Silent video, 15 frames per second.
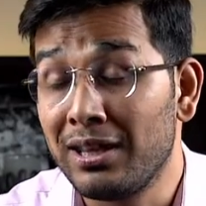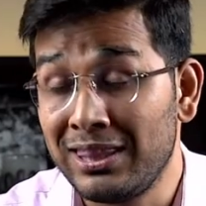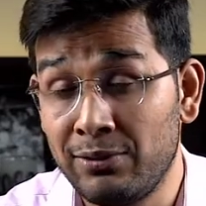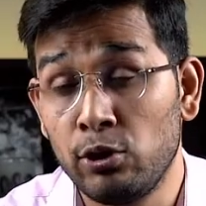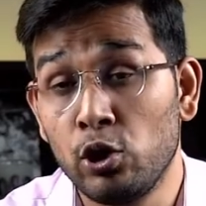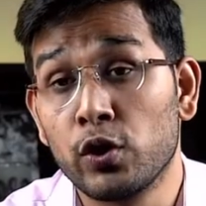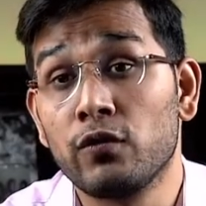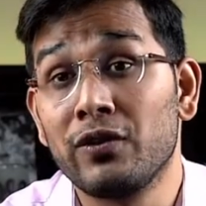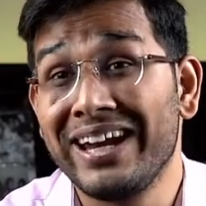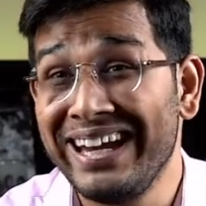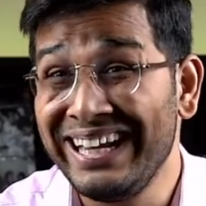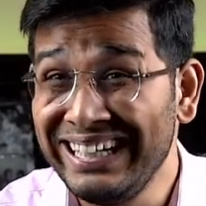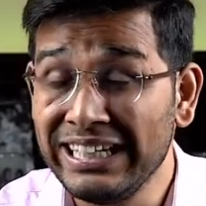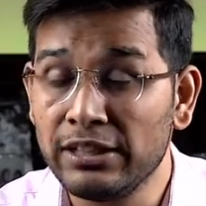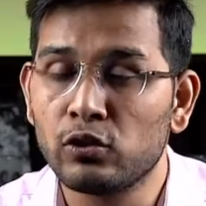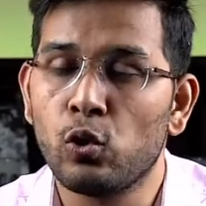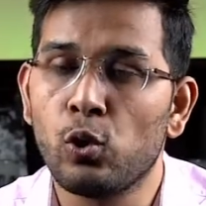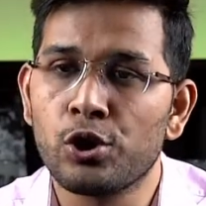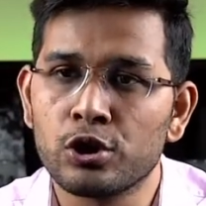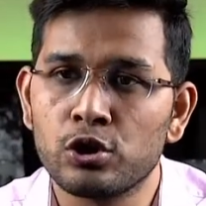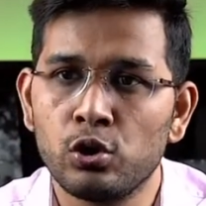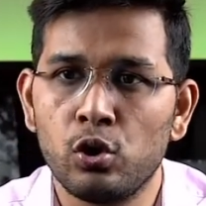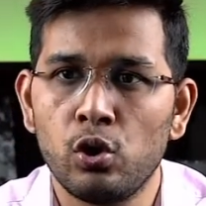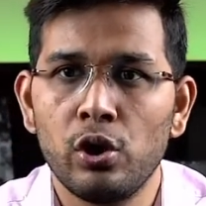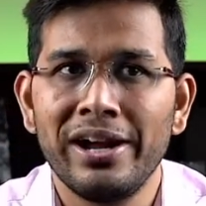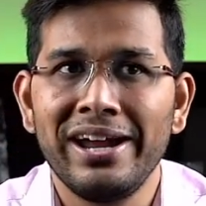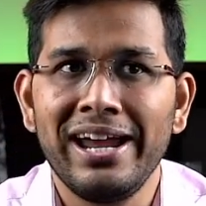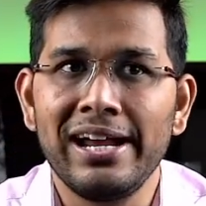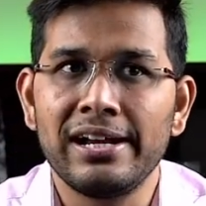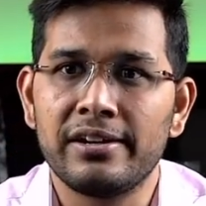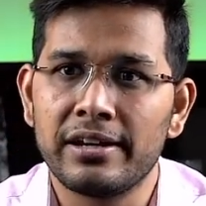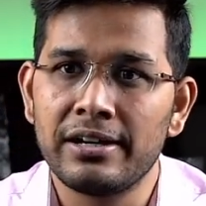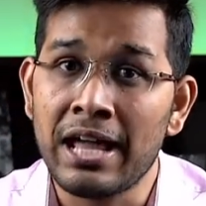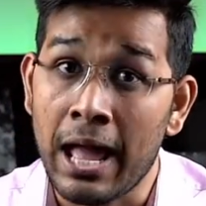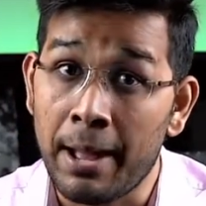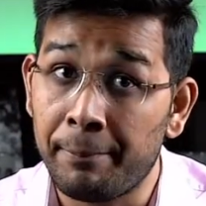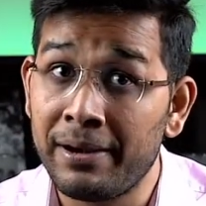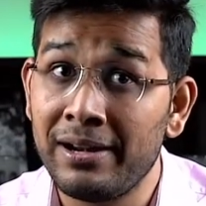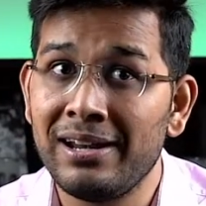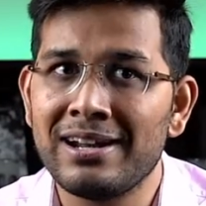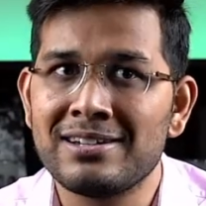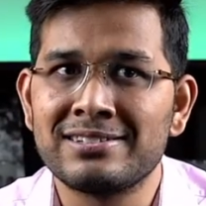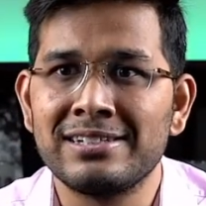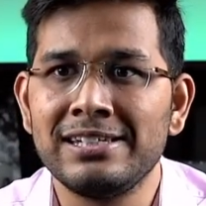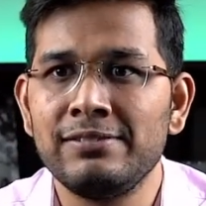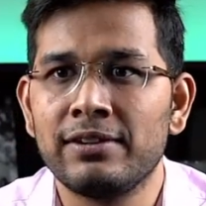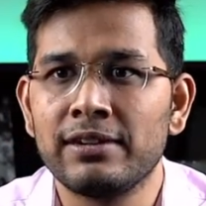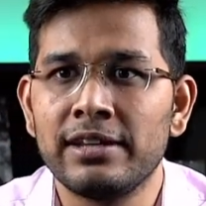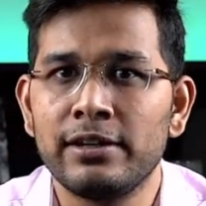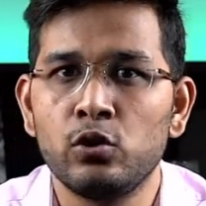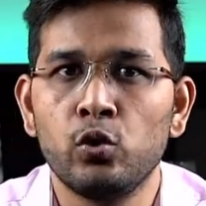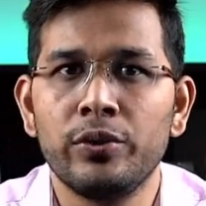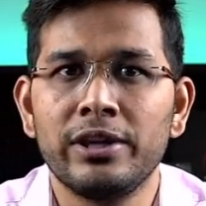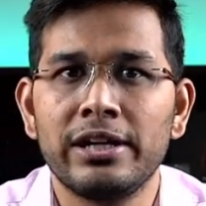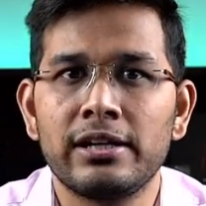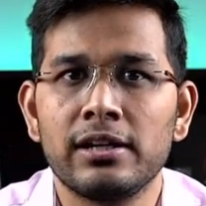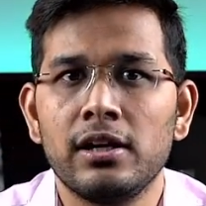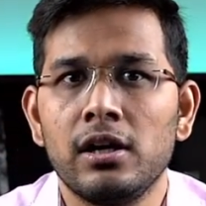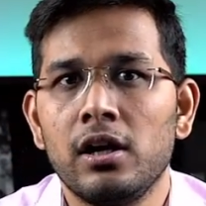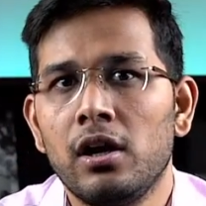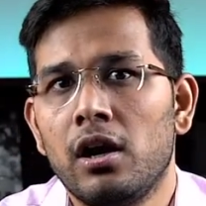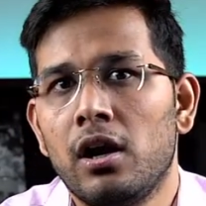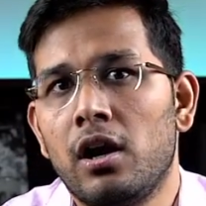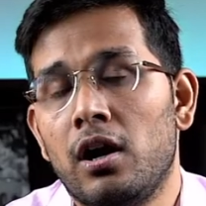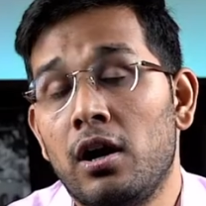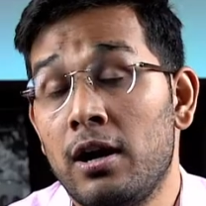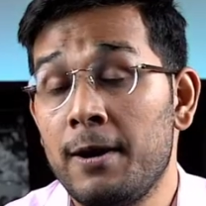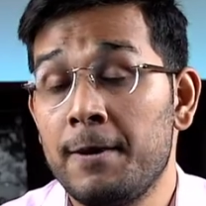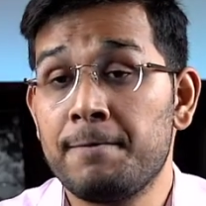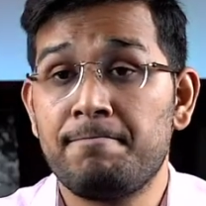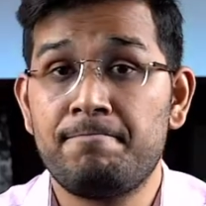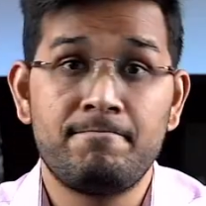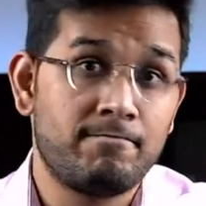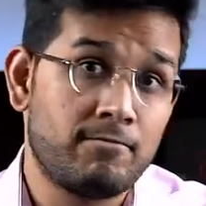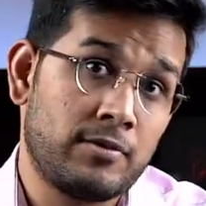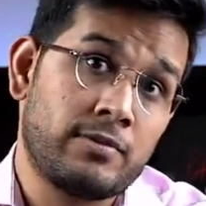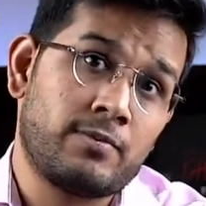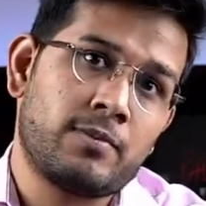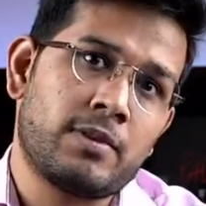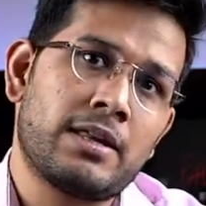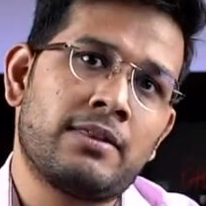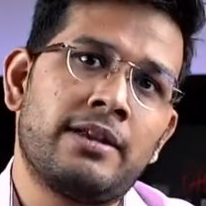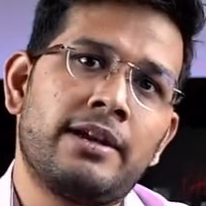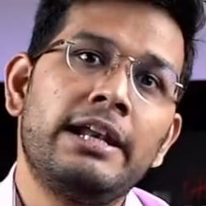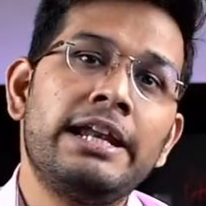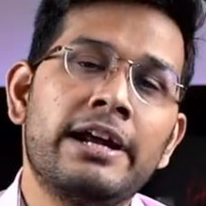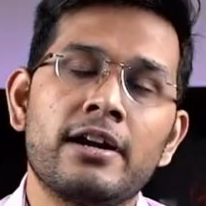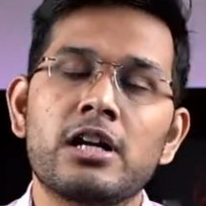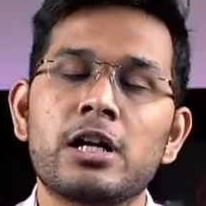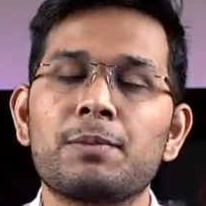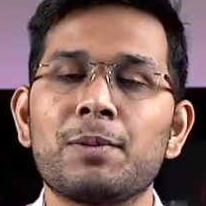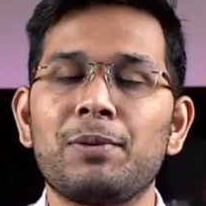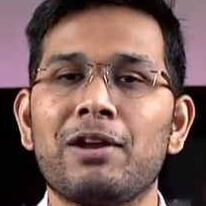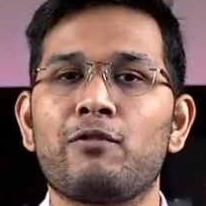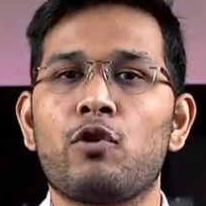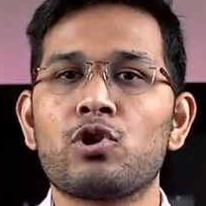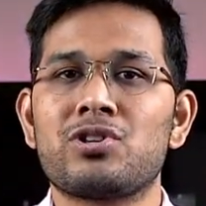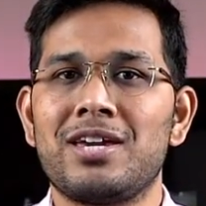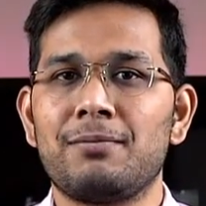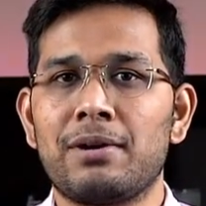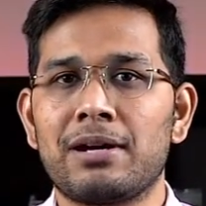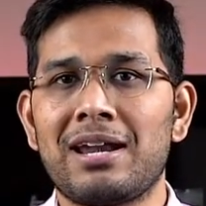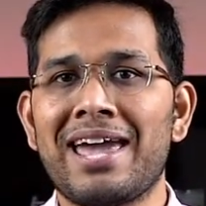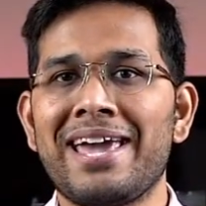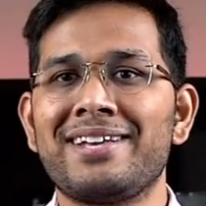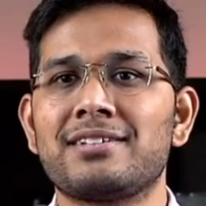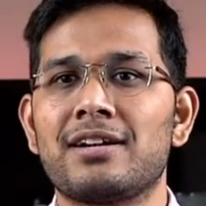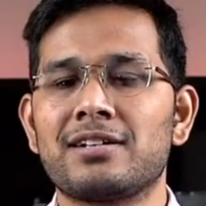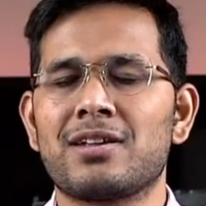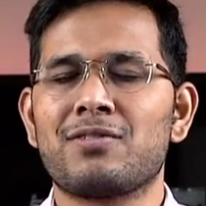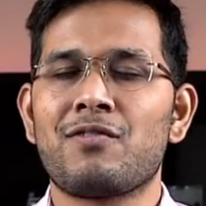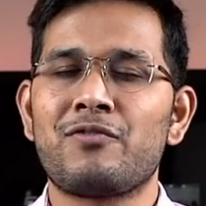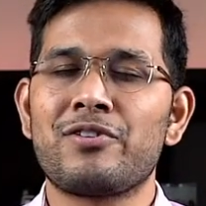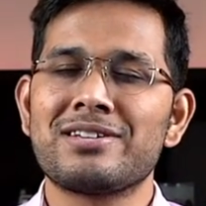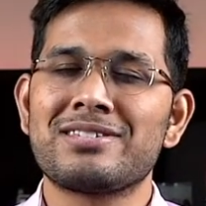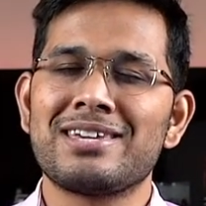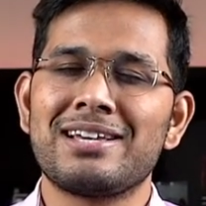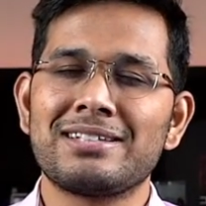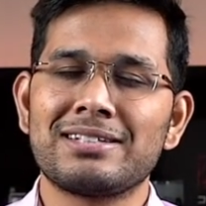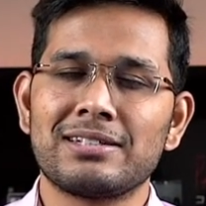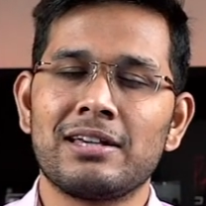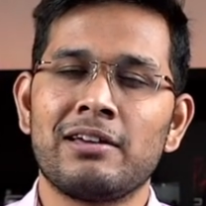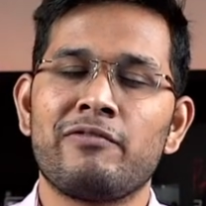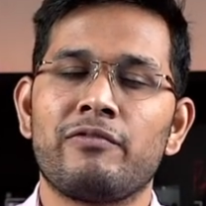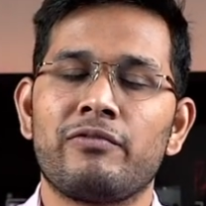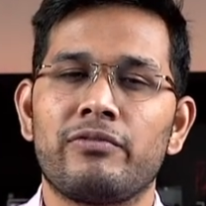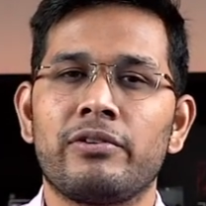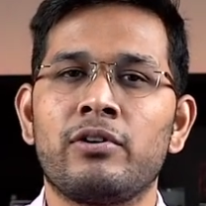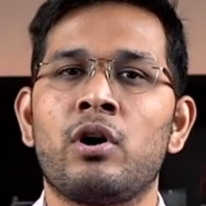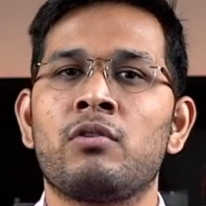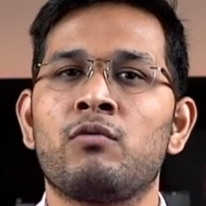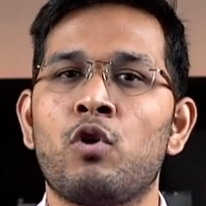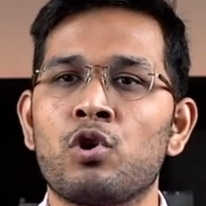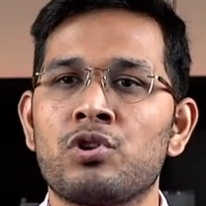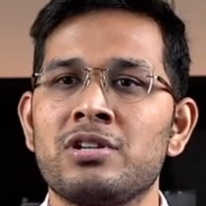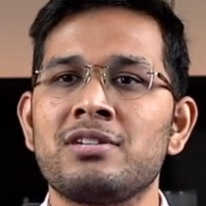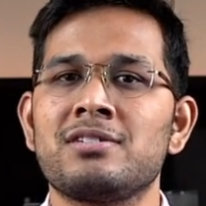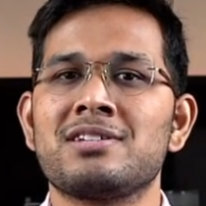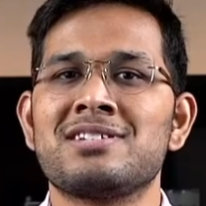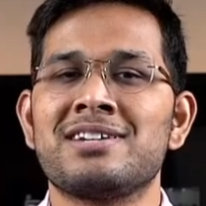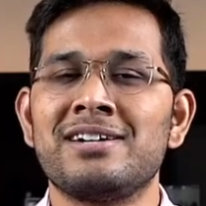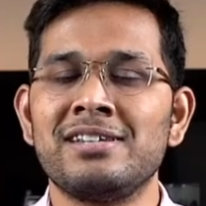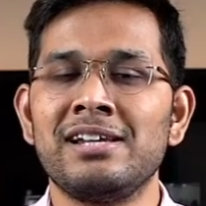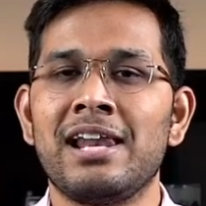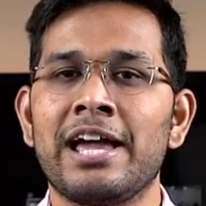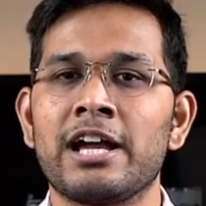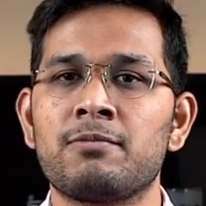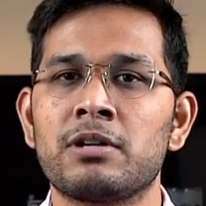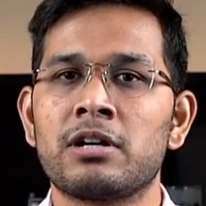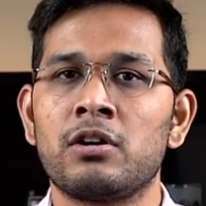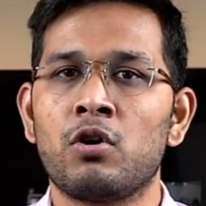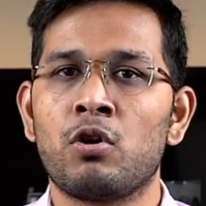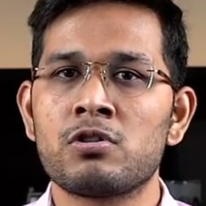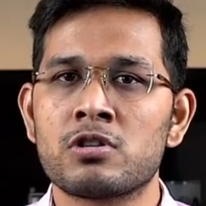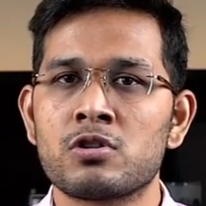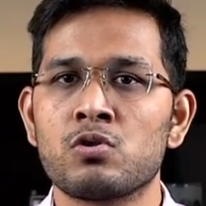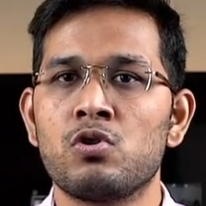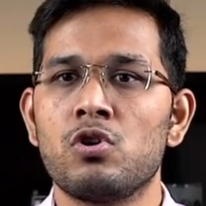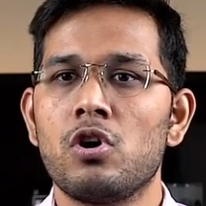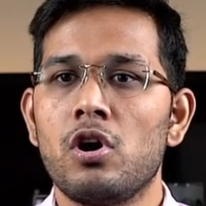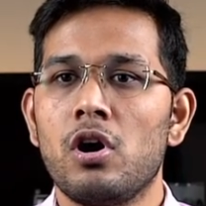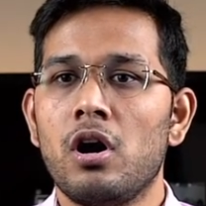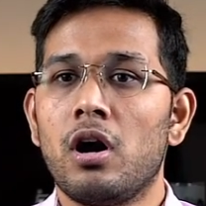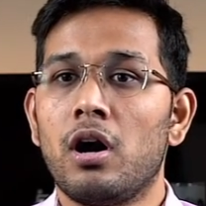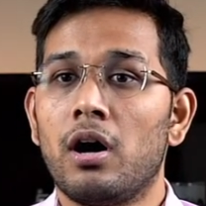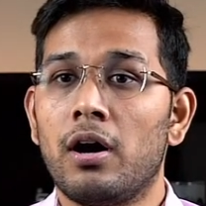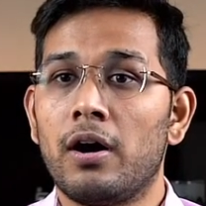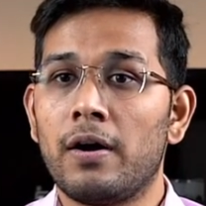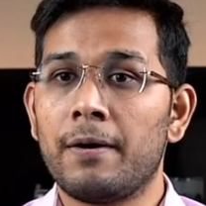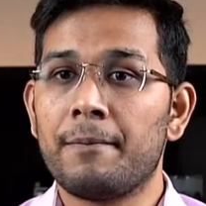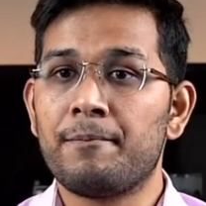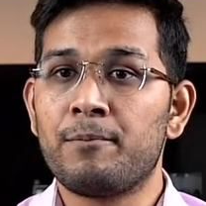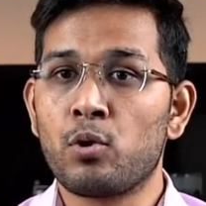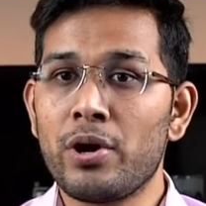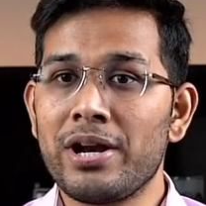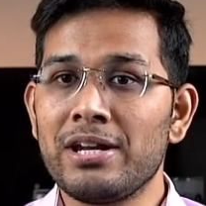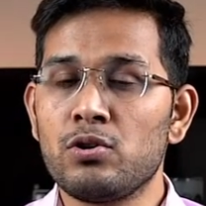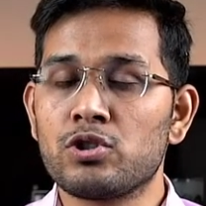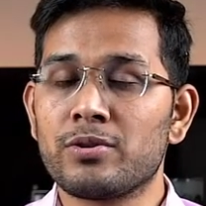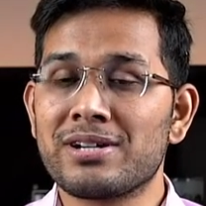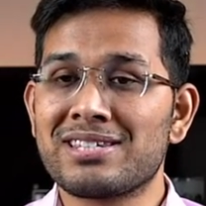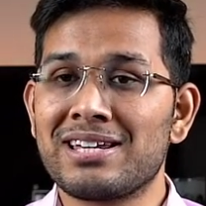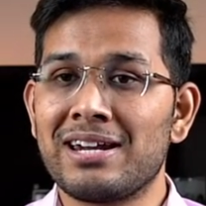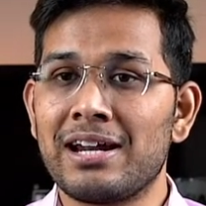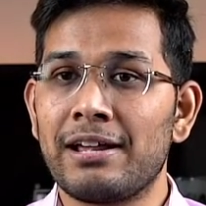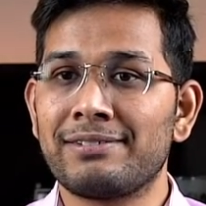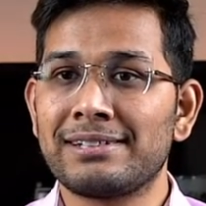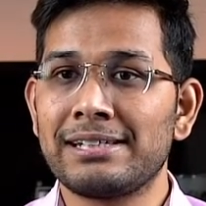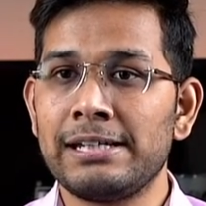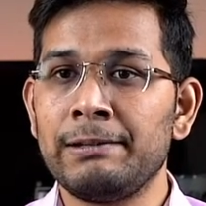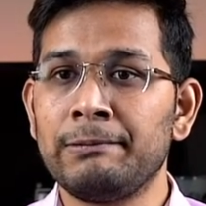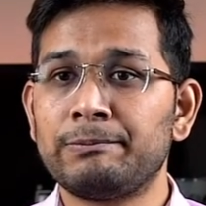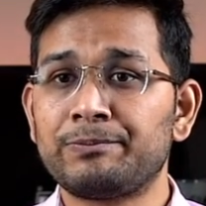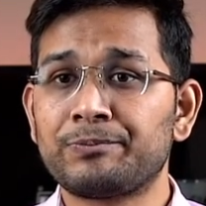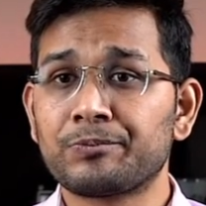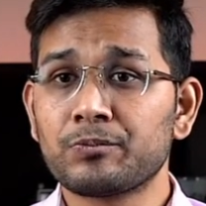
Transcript: They were looking for Indian coach though. It didn't happen. Let's see what they do with it. Nearly 100 people are watching. But likes are just 56. If you are watching, just hit the like button also. Bro, any news about Chennai FC?